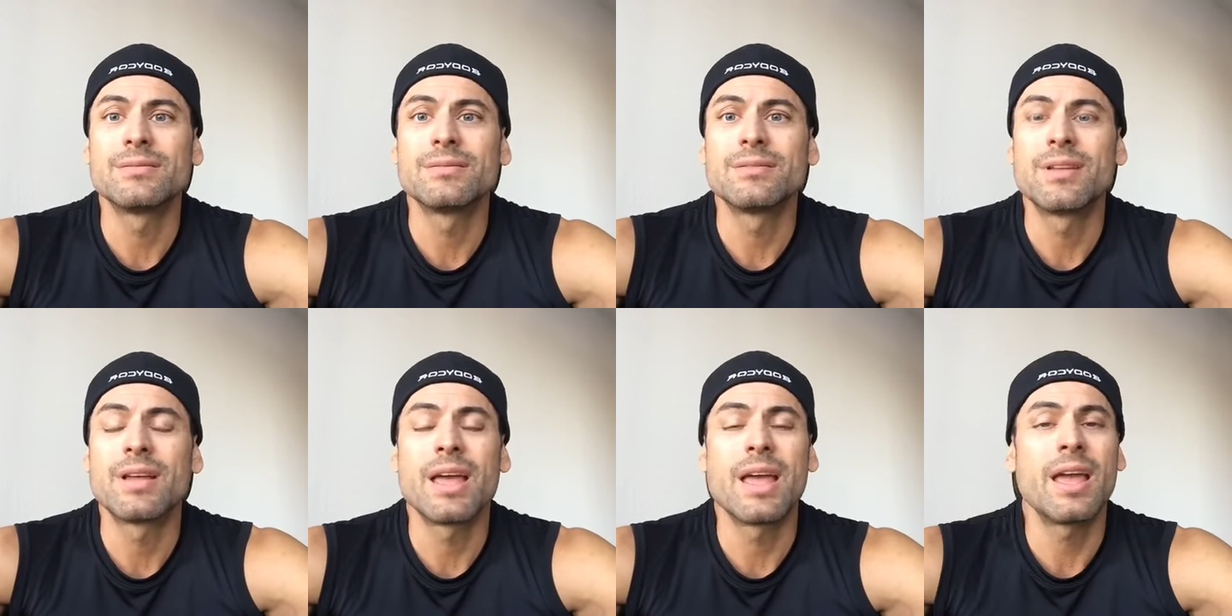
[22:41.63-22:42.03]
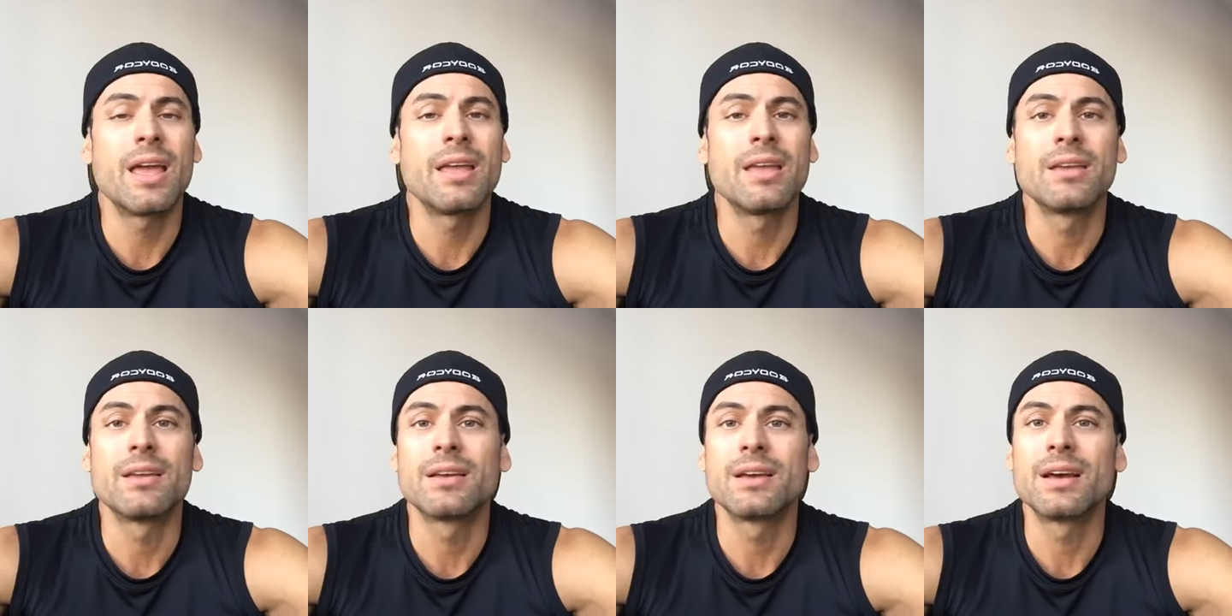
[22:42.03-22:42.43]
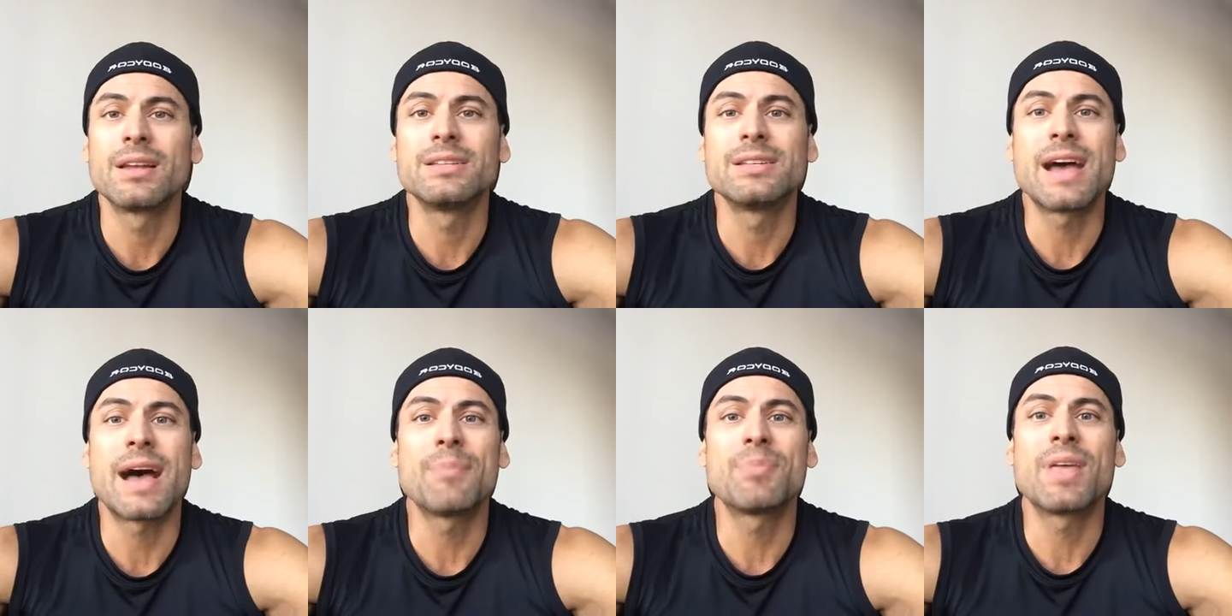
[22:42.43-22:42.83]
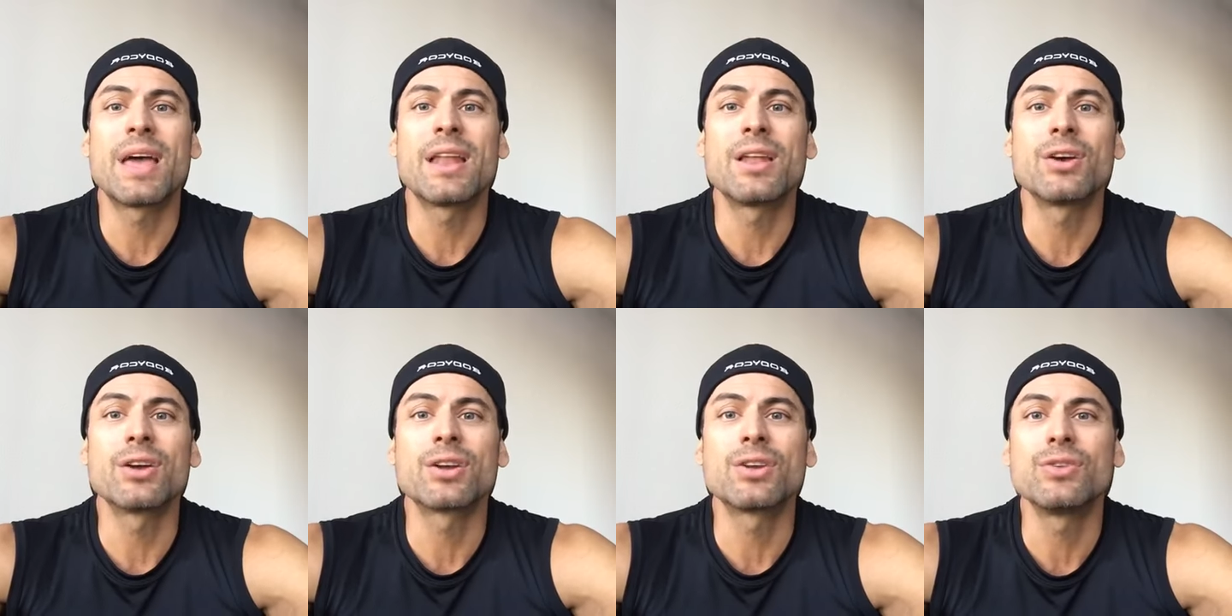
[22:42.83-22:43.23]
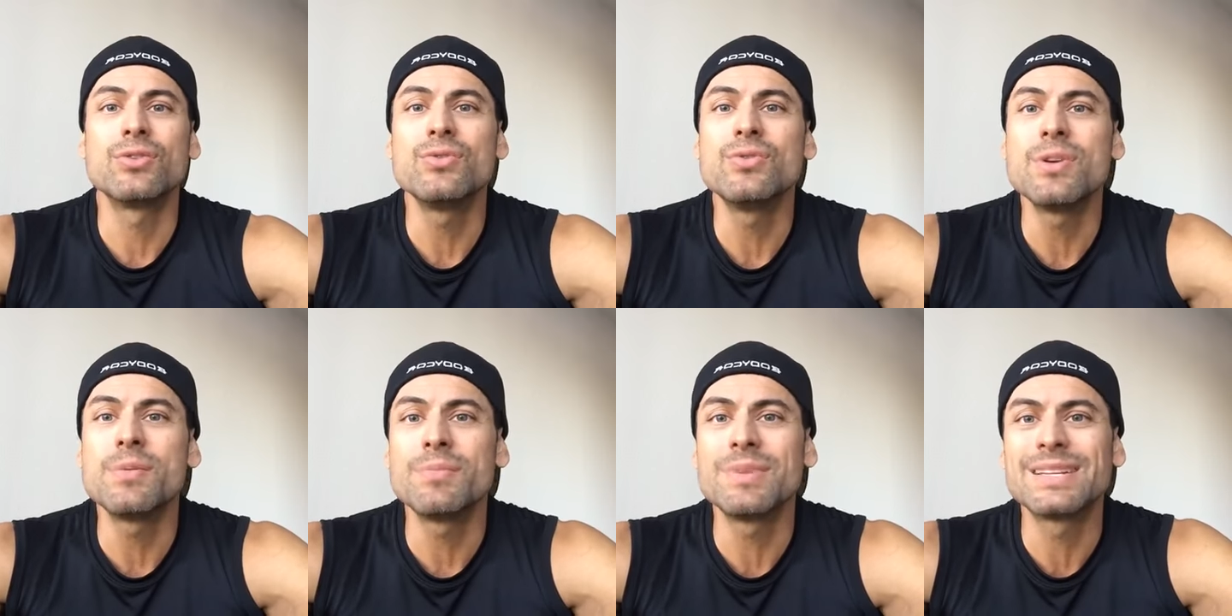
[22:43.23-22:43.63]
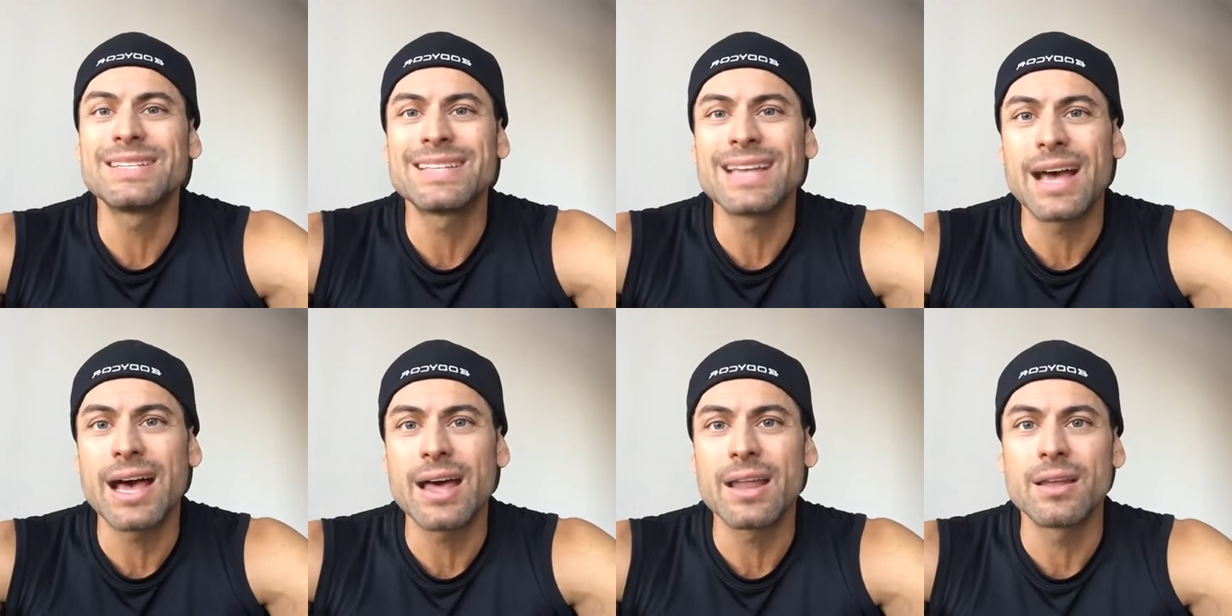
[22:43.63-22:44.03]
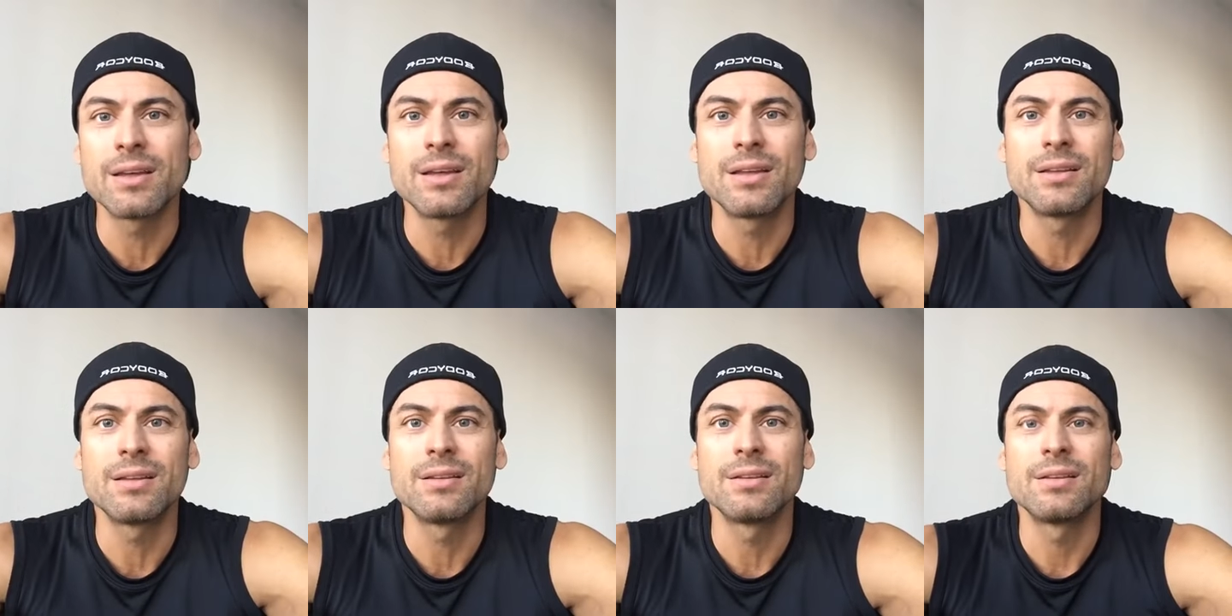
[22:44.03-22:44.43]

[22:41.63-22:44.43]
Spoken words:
Hey, adopt that Hakuna Matata